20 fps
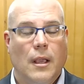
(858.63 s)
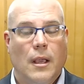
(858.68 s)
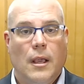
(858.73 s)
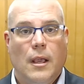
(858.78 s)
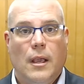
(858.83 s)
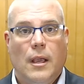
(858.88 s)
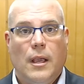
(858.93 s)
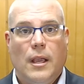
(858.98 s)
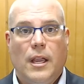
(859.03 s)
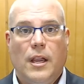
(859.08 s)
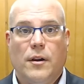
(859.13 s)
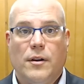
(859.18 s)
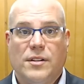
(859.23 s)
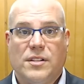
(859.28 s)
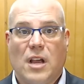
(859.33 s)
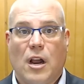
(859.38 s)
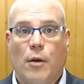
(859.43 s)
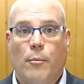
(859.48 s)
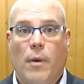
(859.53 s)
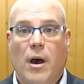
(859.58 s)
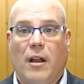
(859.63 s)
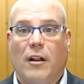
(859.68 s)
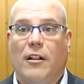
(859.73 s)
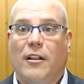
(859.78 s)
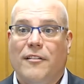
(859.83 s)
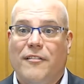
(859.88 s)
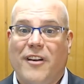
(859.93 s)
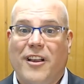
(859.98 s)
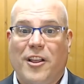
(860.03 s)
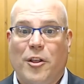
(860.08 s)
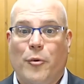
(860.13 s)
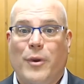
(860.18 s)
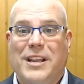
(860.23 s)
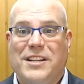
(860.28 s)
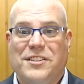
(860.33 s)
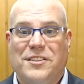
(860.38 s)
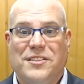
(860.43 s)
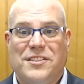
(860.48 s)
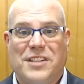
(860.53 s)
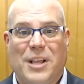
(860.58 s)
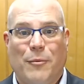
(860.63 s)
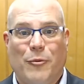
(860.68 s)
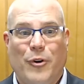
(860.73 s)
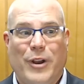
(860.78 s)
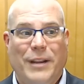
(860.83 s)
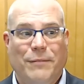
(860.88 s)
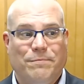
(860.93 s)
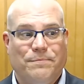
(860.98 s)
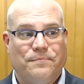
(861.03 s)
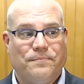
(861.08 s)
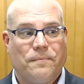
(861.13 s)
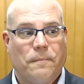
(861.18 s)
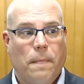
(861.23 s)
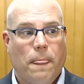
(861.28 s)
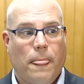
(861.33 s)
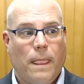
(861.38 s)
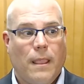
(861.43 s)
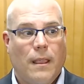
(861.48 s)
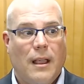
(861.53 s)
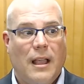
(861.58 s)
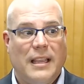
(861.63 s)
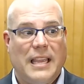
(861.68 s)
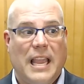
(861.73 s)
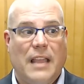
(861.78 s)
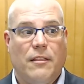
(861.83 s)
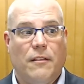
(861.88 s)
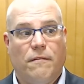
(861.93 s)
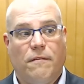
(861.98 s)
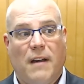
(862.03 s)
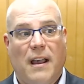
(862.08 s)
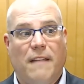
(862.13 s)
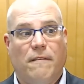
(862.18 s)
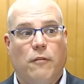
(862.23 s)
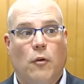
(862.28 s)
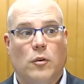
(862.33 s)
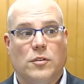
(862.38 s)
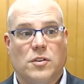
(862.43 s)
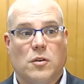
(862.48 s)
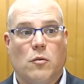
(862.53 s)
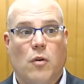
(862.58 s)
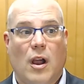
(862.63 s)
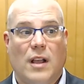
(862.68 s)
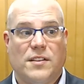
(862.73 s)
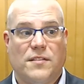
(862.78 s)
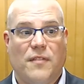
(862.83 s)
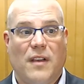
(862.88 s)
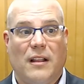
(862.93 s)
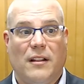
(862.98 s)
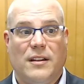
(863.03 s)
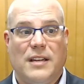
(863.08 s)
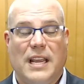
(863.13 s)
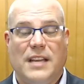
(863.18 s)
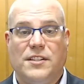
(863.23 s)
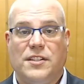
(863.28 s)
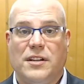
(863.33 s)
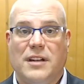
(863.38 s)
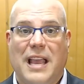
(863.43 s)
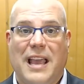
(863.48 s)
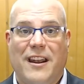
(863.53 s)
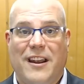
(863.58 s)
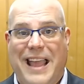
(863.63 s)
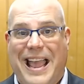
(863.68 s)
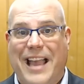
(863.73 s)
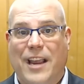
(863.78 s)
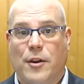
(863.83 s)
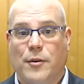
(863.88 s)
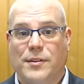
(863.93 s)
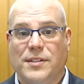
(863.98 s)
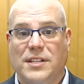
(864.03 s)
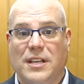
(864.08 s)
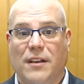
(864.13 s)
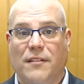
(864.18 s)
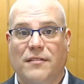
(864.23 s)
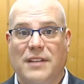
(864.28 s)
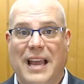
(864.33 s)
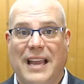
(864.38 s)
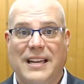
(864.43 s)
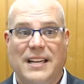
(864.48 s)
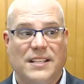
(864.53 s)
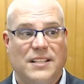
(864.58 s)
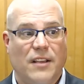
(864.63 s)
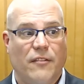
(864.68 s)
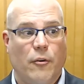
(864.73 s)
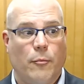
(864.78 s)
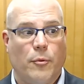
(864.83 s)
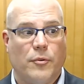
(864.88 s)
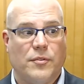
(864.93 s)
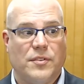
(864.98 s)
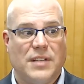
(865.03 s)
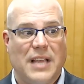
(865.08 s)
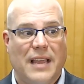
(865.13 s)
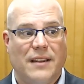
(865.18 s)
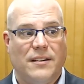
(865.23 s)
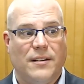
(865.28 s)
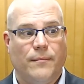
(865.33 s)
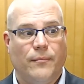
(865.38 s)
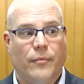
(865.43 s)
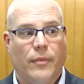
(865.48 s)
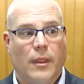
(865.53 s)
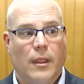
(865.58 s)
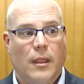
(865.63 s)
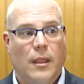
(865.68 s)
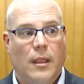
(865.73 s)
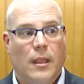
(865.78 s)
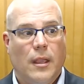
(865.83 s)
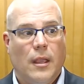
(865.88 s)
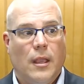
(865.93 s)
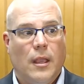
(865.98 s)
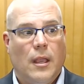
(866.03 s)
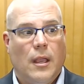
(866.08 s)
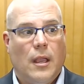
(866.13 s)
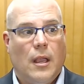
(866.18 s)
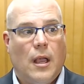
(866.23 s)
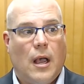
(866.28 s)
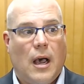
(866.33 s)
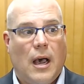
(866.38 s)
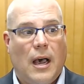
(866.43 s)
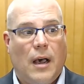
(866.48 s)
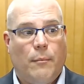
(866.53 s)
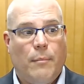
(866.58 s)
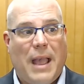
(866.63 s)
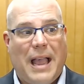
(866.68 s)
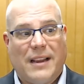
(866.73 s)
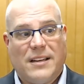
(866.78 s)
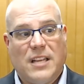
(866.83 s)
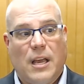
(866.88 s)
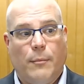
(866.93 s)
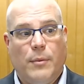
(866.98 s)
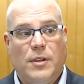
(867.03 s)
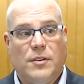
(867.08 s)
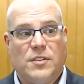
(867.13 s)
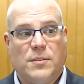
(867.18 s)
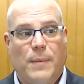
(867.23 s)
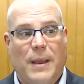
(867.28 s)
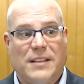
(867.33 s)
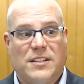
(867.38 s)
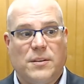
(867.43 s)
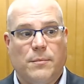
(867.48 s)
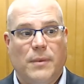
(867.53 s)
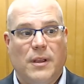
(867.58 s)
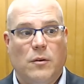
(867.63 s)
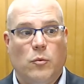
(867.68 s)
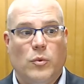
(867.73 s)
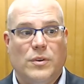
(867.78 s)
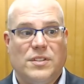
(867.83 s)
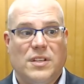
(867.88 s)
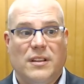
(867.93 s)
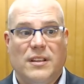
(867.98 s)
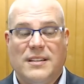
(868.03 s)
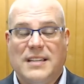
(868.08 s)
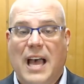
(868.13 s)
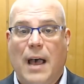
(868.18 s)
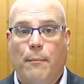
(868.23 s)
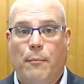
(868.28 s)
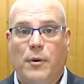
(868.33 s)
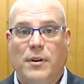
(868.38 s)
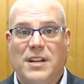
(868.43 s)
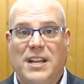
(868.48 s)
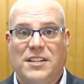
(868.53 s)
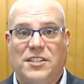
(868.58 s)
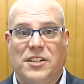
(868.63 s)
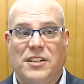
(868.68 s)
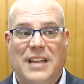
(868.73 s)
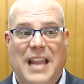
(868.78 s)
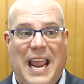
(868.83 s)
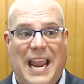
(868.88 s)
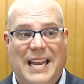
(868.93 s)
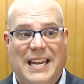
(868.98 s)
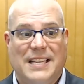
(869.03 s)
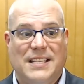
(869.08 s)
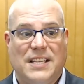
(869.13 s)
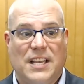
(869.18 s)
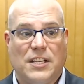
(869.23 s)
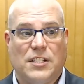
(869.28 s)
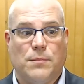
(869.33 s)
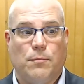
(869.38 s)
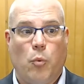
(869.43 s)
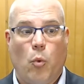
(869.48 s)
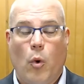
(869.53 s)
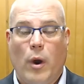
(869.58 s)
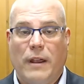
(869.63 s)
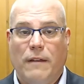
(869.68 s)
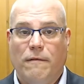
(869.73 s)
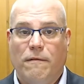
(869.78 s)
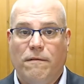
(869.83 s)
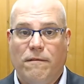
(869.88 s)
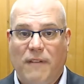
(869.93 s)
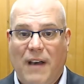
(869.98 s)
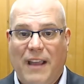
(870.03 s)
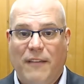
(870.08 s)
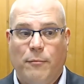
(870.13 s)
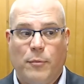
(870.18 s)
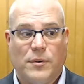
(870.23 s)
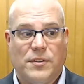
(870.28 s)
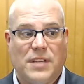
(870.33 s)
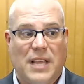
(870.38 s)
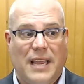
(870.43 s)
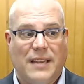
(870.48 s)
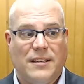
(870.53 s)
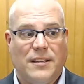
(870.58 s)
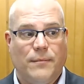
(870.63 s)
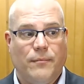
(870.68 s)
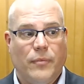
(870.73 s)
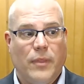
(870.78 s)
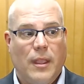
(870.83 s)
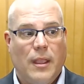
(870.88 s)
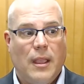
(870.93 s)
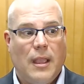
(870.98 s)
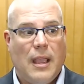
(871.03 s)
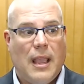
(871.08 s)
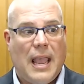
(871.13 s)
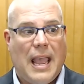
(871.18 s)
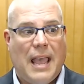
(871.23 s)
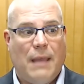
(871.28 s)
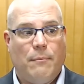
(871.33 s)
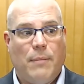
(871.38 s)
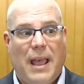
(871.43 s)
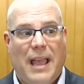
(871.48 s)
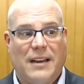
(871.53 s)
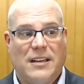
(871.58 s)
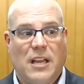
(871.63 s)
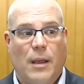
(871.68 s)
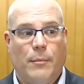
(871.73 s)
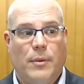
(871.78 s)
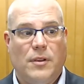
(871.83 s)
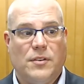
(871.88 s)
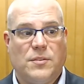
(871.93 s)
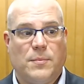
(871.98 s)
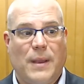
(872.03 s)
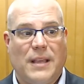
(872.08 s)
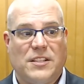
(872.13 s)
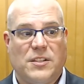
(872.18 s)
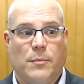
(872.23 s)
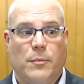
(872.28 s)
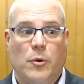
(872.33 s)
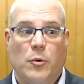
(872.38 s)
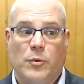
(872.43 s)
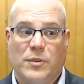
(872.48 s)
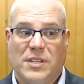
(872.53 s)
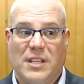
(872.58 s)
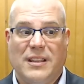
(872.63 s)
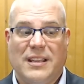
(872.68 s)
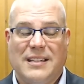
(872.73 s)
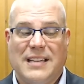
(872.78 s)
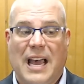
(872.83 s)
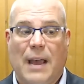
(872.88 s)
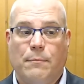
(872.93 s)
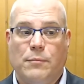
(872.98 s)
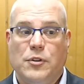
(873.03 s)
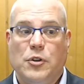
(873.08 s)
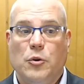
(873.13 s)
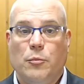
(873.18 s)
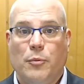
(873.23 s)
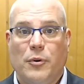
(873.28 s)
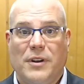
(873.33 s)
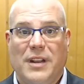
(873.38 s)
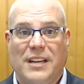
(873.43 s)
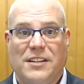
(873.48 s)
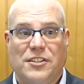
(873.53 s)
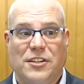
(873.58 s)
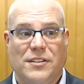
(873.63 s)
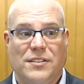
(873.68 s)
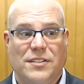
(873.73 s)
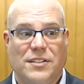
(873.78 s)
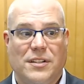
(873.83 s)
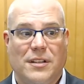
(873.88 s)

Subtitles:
Here's our model evaluation summary. Again, the 5-fold cross-validation had an accuracy of 97%. PacW specimen was in the top prediction, 86.5%, and PacW specimen was in the top 2 predictions,